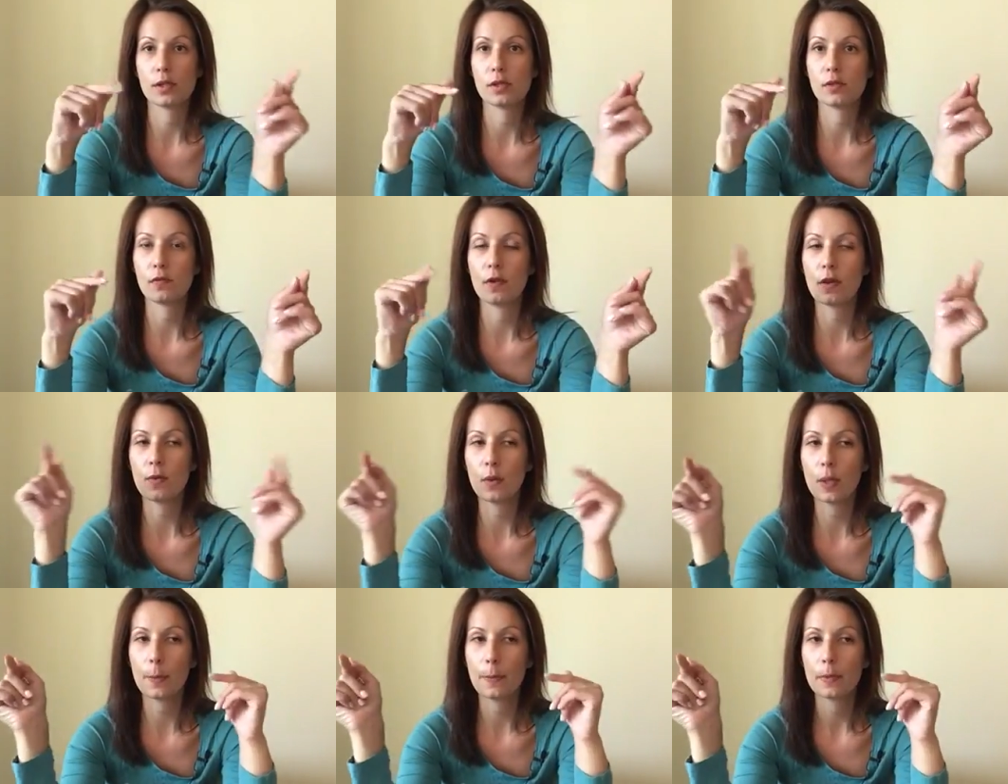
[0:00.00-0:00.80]
It's
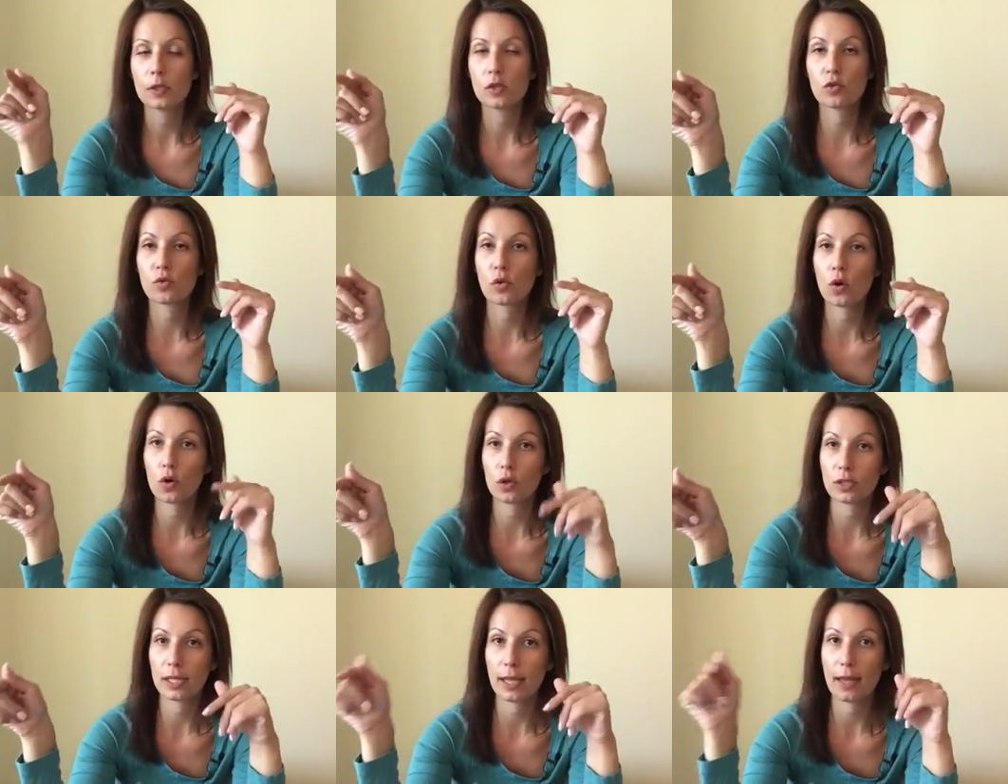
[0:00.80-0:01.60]
very
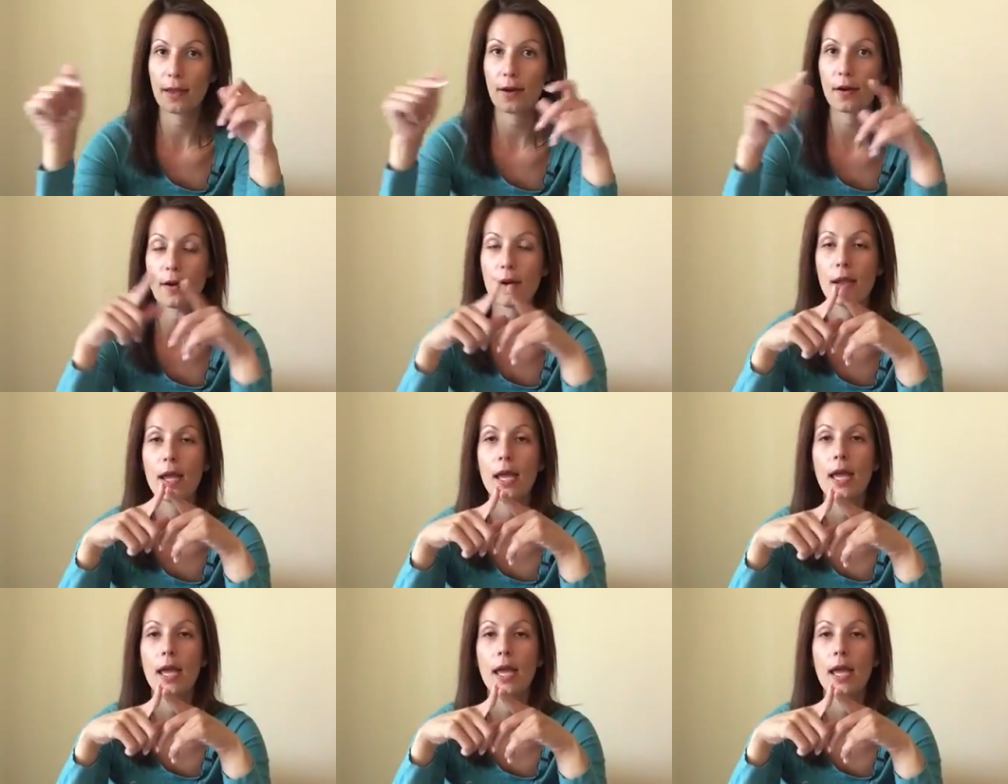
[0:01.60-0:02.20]
strong there,